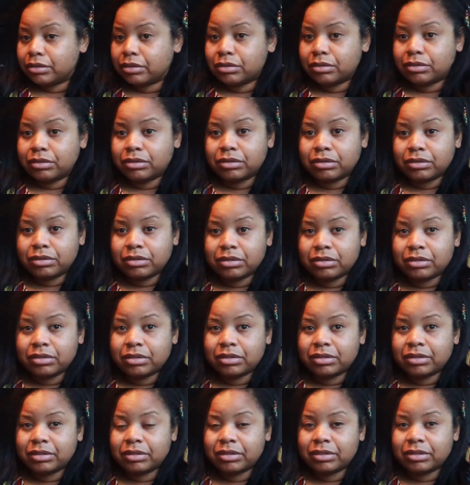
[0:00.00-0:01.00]

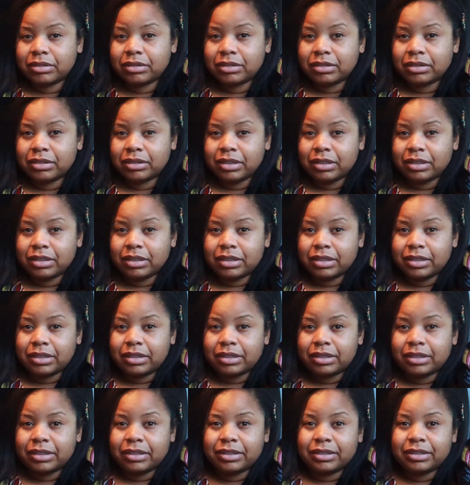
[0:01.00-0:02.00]

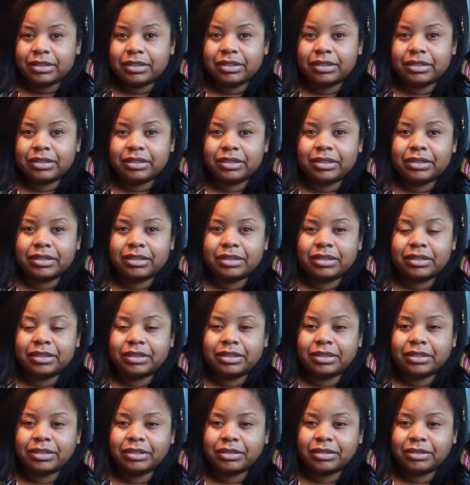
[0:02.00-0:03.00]

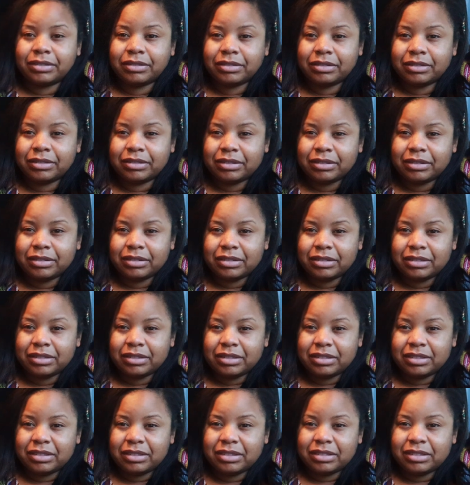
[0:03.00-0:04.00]

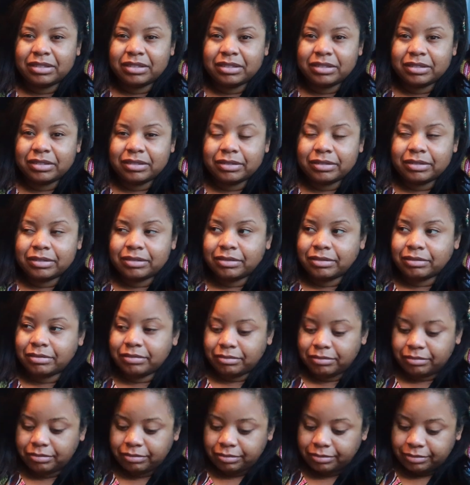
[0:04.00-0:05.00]

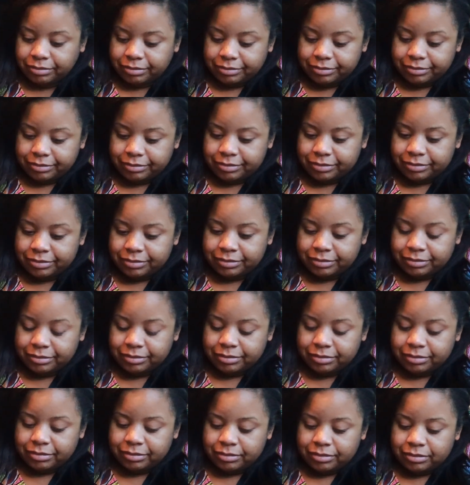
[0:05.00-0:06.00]

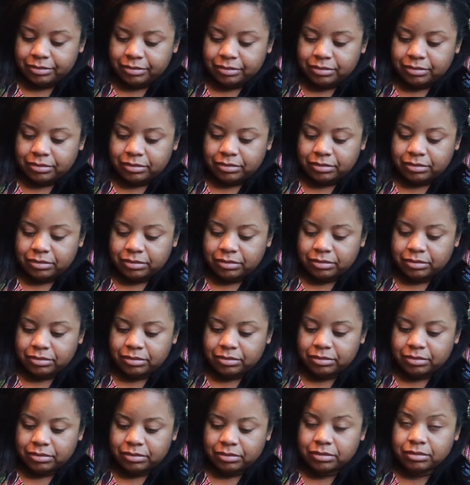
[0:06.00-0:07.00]

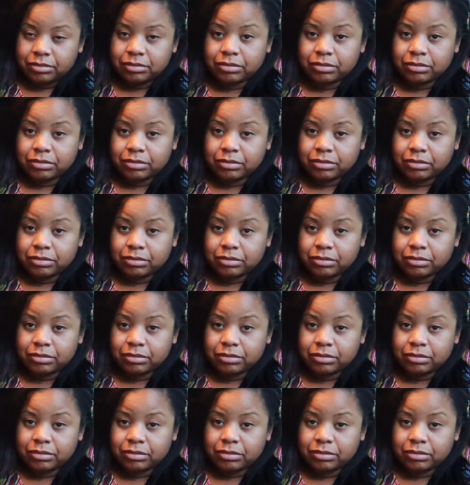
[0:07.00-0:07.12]
[no speech]